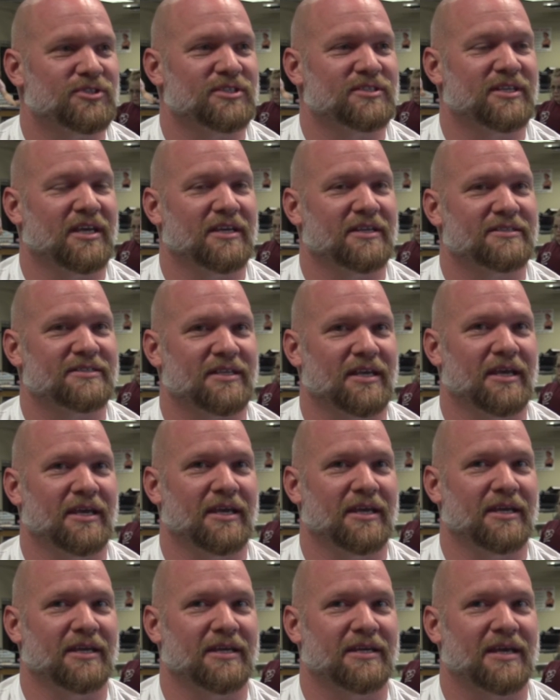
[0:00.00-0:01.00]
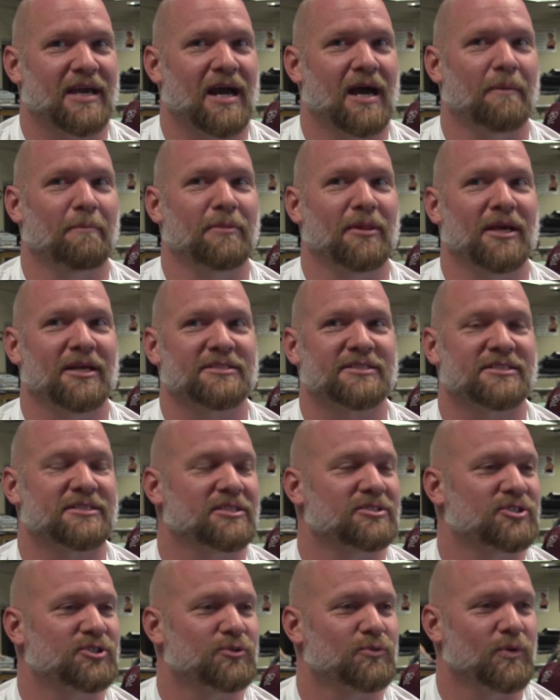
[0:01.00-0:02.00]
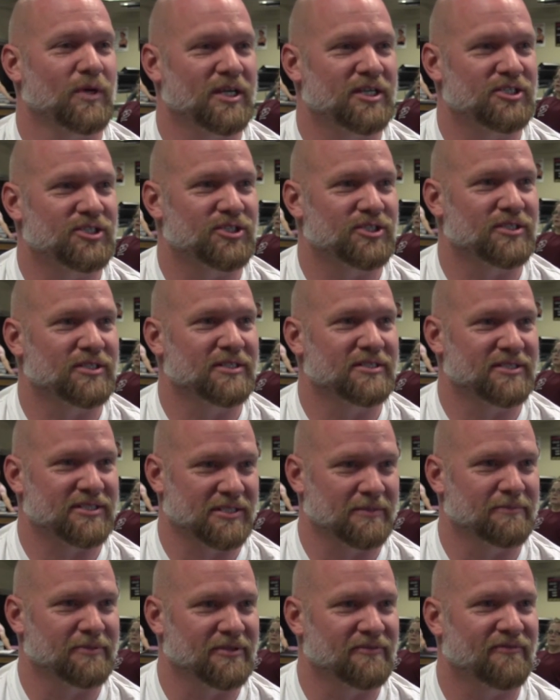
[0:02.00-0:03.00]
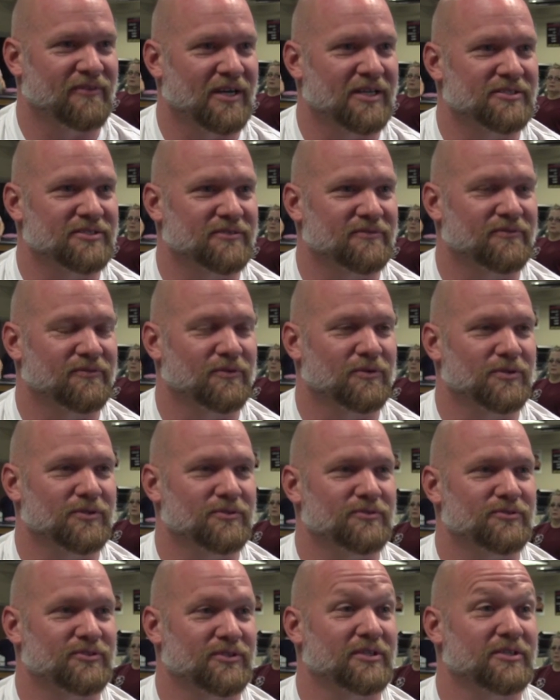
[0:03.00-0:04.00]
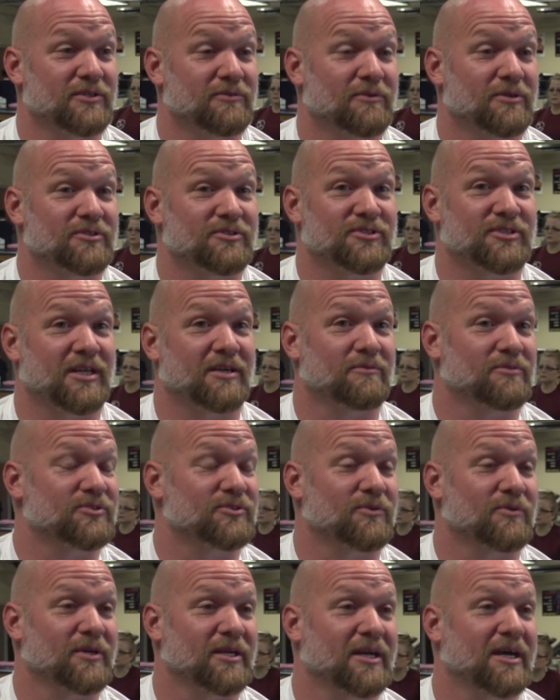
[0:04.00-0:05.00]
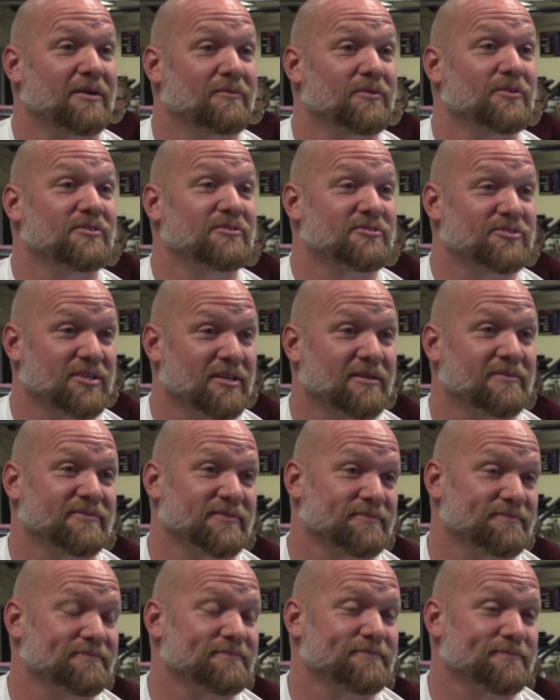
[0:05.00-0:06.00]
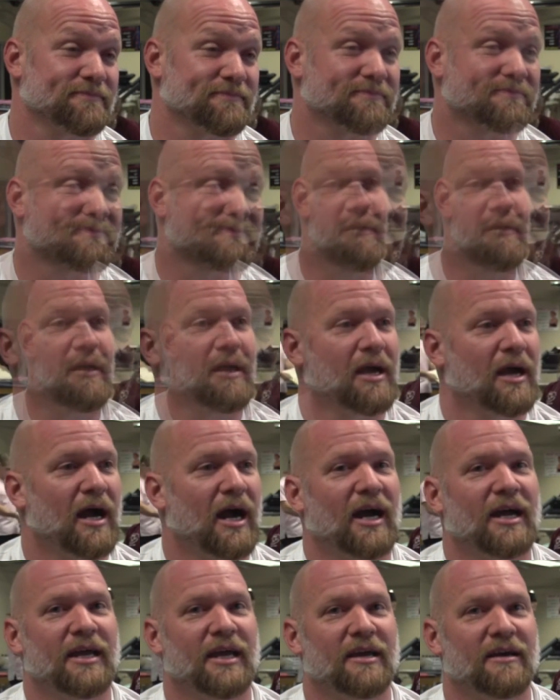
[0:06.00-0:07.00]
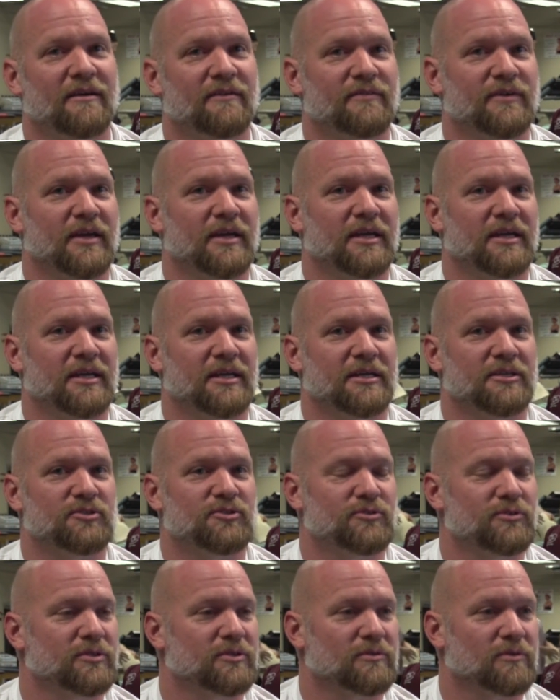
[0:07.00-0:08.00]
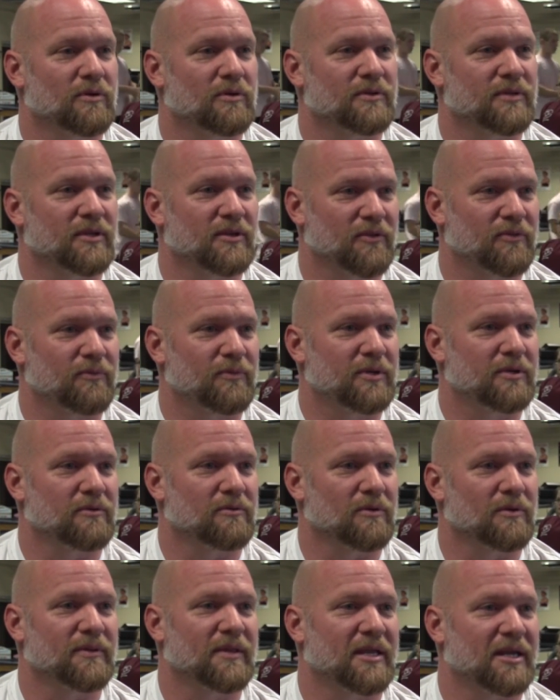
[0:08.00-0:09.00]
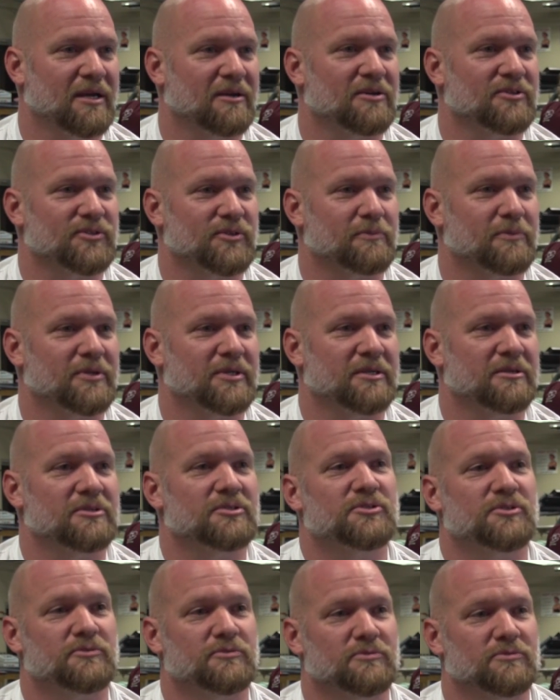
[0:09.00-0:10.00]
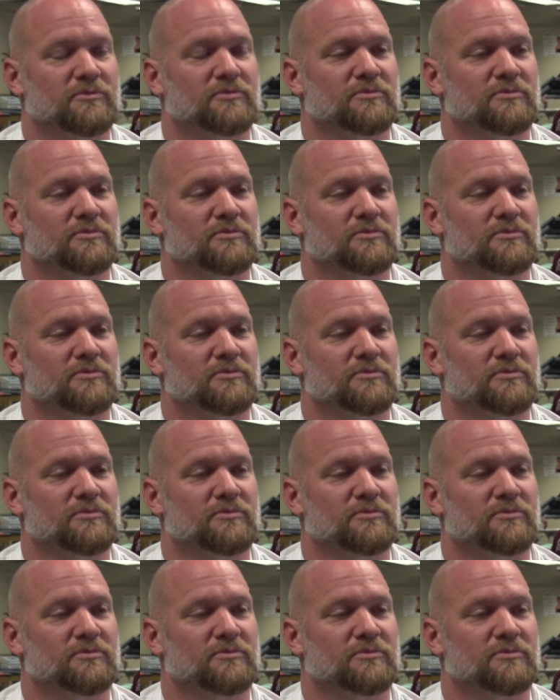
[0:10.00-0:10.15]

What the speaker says: she takes a complex situation and simplifies it for you so that you understand what's going on with yourself. I have a 2-year-old and a 3-year-old that I also bring here too.